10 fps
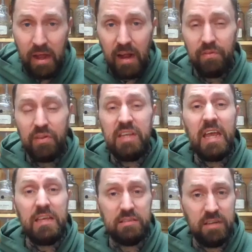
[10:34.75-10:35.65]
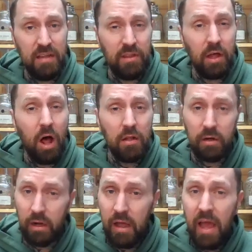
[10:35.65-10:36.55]
and the taste and the
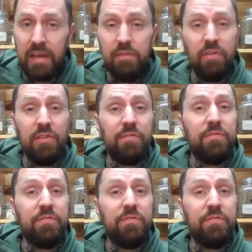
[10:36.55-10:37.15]
color and even the